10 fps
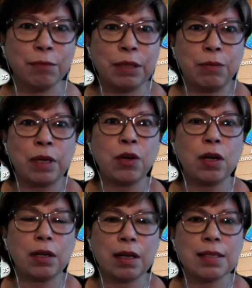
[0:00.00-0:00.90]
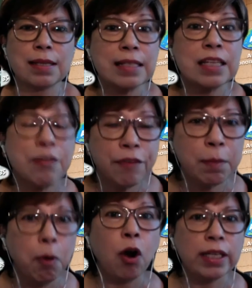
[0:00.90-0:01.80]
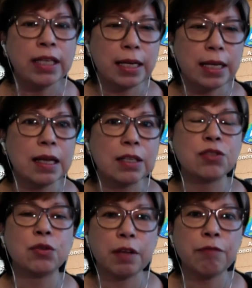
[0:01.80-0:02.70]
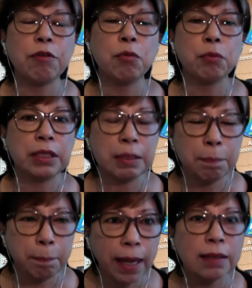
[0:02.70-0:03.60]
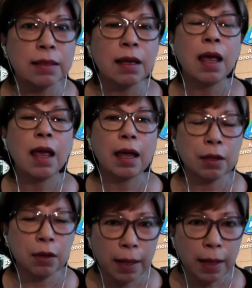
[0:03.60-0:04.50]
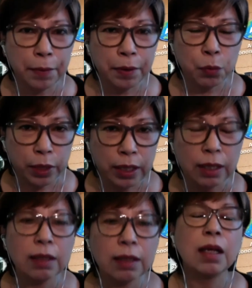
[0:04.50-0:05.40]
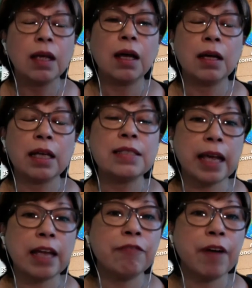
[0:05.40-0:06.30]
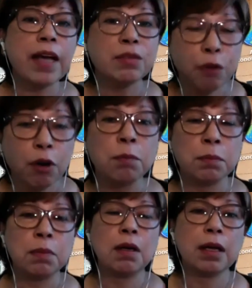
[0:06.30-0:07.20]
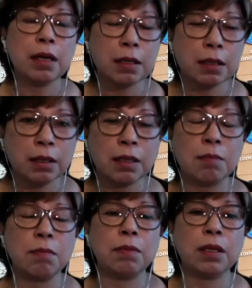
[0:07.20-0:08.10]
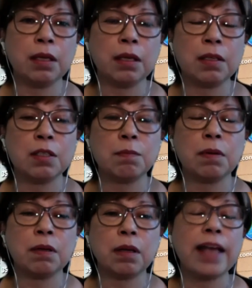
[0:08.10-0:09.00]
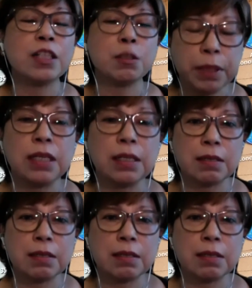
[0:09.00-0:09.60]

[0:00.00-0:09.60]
are not a scientific body as such, so therefore we depend and collaborate with and take advice from the experts